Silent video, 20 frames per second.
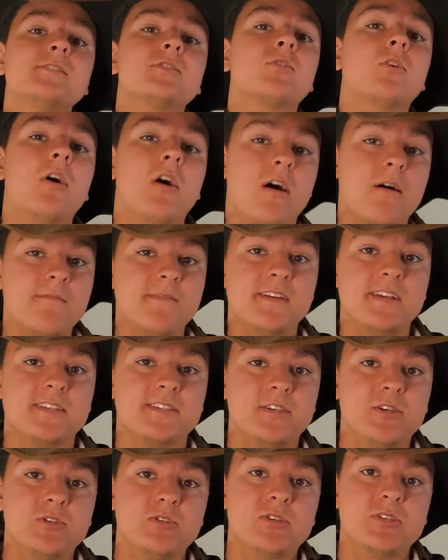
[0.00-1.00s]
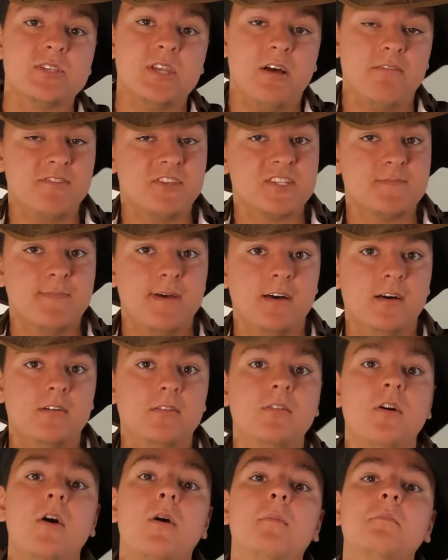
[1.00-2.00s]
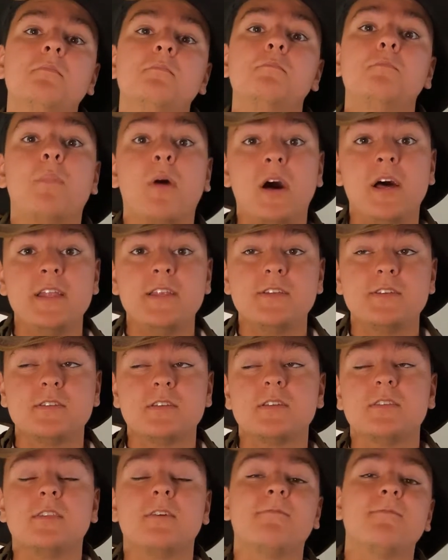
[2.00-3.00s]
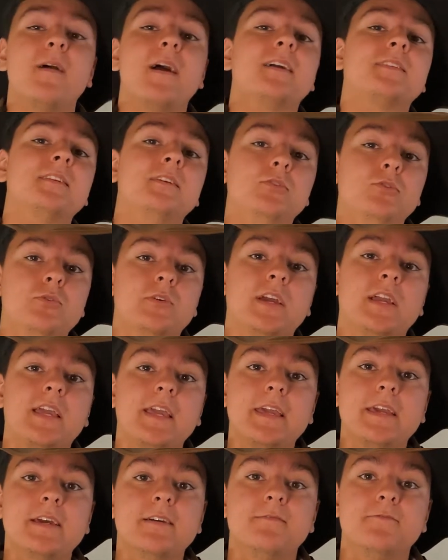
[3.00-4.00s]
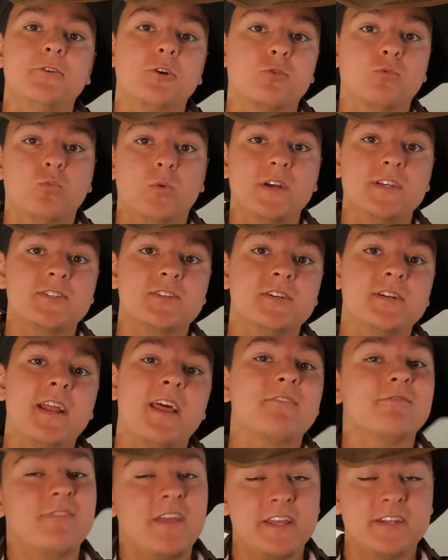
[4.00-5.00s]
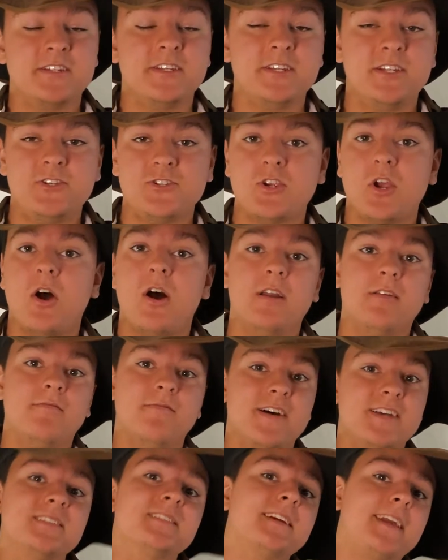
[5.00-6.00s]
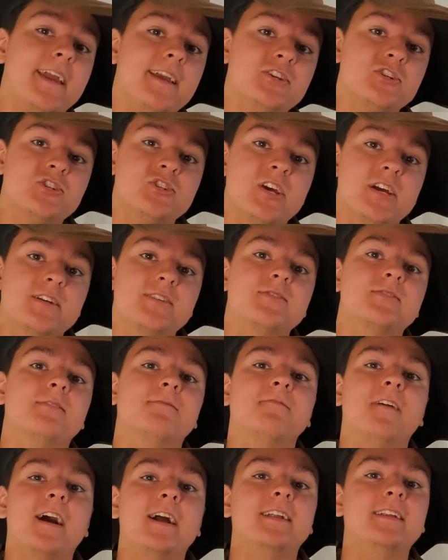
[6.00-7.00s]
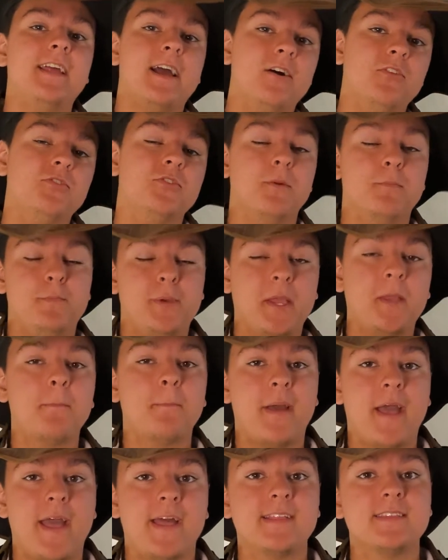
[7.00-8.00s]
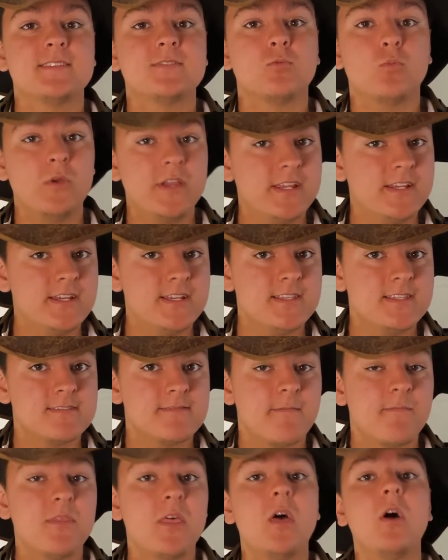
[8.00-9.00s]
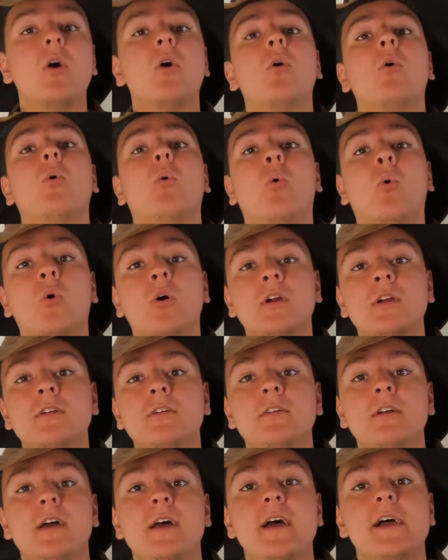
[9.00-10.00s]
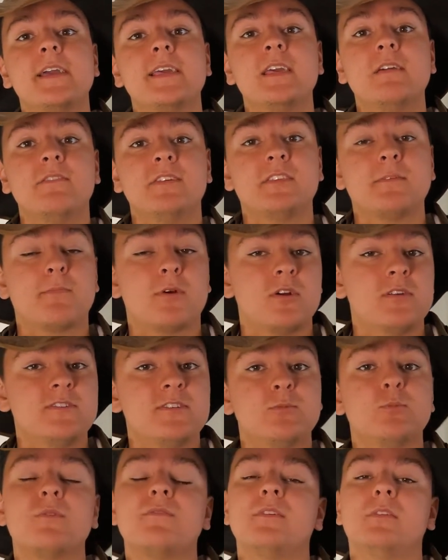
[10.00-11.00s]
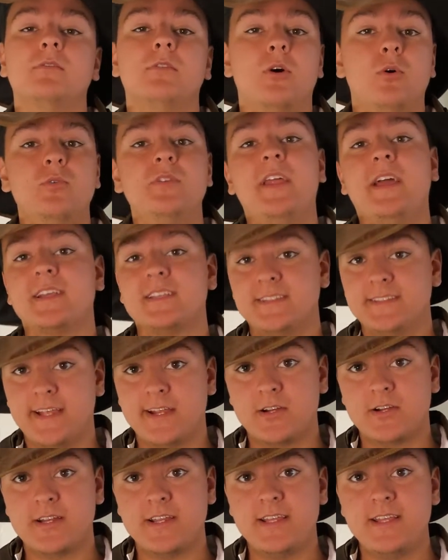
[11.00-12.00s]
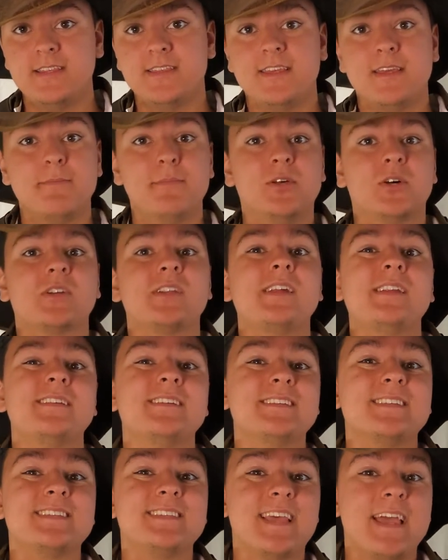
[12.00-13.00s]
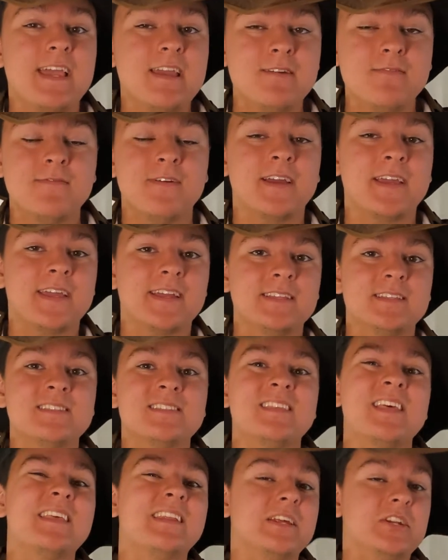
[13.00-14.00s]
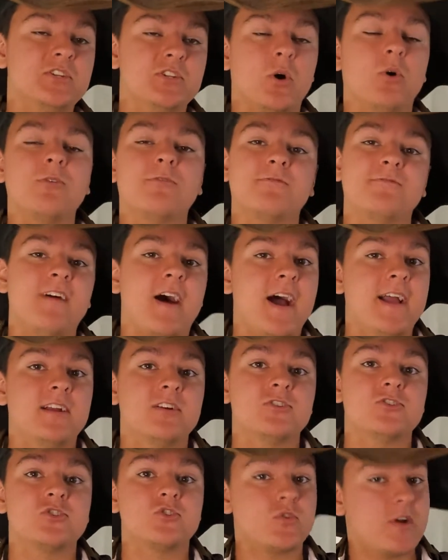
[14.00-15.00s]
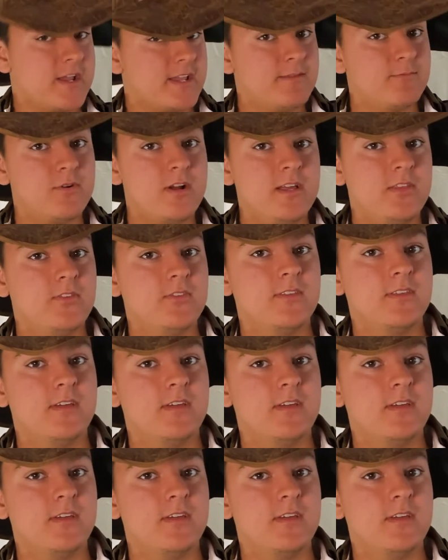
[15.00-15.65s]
are obvious uses of the spell, but the fact that you can give your wizard advantage on investigation checks to find out the big band's weakness, or giving the person with a low dexterity the ability to save against an adult fire's dragon breath,